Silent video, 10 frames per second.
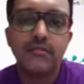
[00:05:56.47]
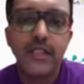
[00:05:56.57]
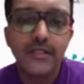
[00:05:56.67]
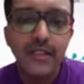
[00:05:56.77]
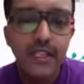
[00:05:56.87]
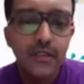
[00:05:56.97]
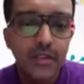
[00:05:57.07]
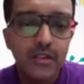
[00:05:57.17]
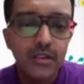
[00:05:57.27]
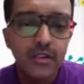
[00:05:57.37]
let's say
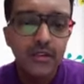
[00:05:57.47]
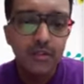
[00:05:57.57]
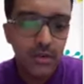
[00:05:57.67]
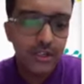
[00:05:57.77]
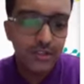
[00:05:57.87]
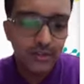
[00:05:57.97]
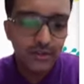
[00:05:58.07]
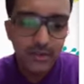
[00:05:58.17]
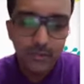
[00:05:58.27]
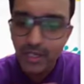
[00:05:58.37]
even location
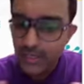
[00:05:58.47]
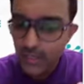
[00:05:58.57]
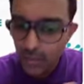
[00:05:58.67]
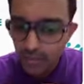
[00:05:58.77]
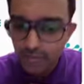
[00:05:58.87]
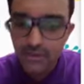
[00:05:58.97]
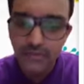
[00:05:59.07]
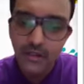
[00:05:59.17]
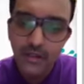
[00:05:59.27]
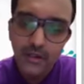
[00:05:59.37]
right where they work from